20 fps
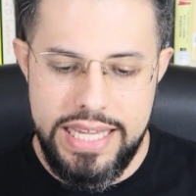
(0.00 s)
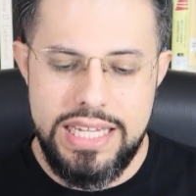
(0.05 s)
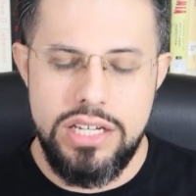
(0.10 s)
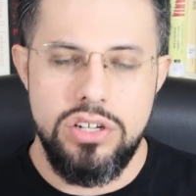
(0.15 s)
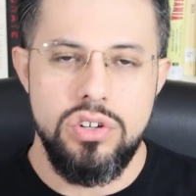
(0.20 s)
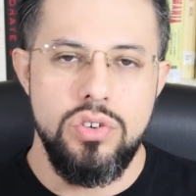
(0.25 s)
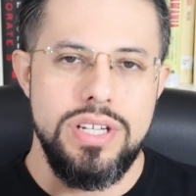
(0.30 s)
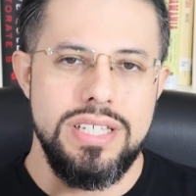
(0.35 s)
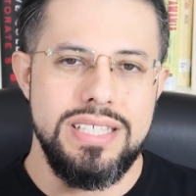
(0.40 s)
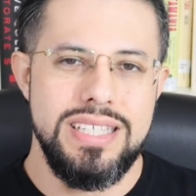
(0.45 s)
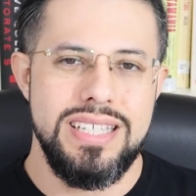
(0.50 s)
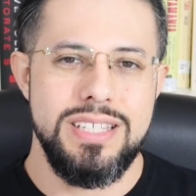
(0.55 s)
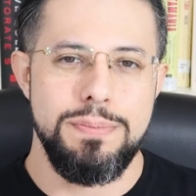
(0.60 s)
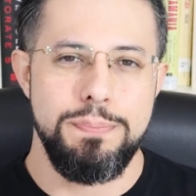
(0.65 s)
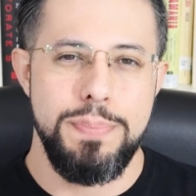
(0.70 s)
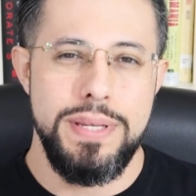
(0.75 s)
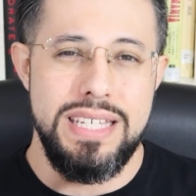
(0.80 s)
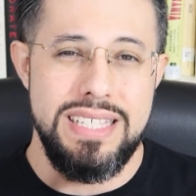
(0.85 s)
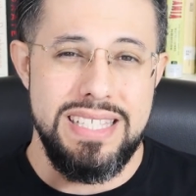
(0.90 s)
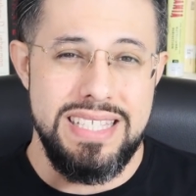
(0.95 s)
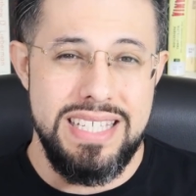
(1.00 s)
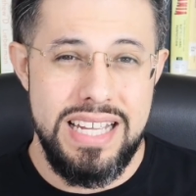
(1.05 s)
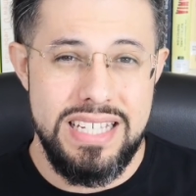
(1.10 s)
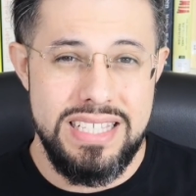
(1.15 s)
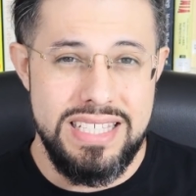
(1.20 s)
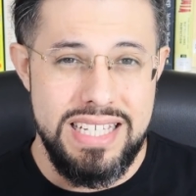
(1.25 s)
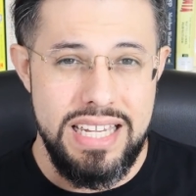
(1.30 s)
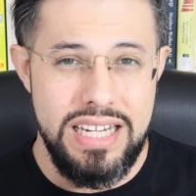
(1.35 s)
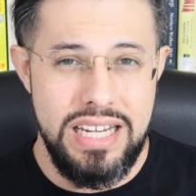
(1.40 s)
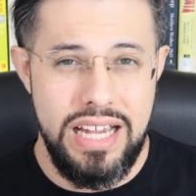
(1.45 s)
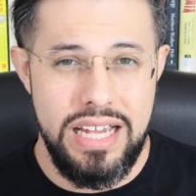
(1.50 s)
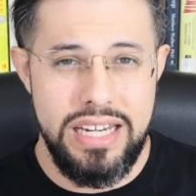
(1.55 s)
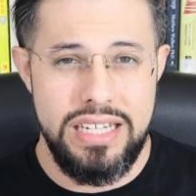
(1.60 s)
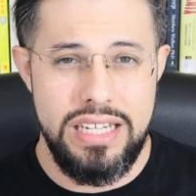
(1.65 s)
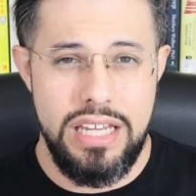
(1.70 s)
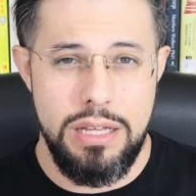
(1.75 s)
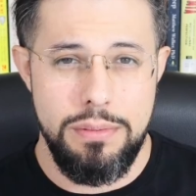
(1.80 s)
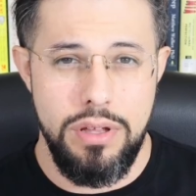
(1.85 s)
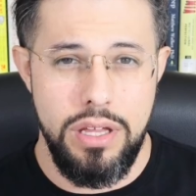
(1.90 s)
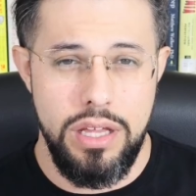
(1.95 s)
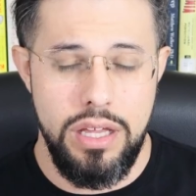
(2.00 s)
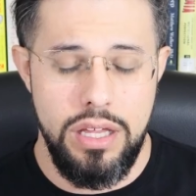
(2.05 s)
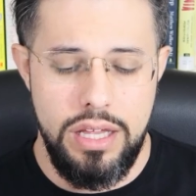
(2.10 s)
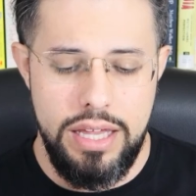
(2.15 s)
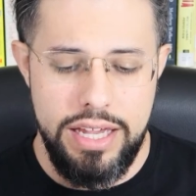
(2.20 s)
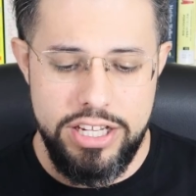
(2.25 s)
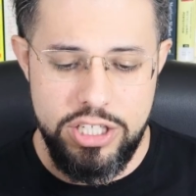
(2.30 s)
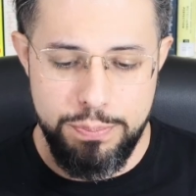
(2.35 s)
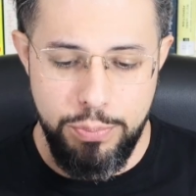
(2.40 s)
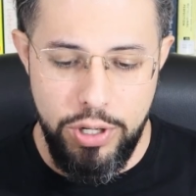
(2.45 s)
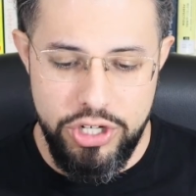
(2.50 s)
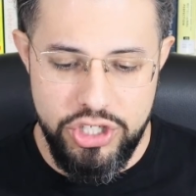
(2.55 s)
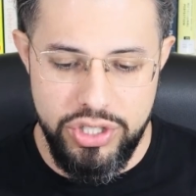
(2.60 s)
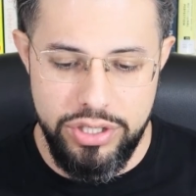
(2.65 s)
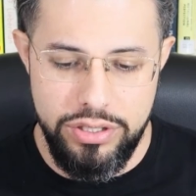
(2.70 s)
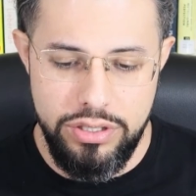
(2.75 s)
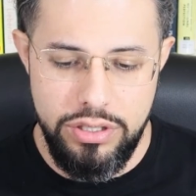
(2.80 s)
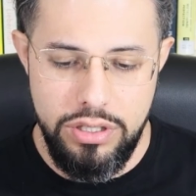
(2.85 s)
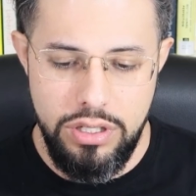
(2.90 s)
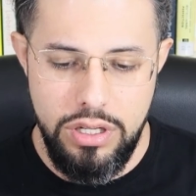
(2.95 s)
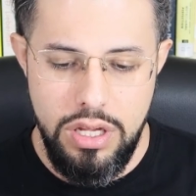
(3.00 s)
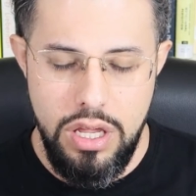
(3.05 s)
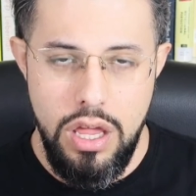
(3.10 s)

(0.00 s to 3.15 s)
increases PCSK9 expression,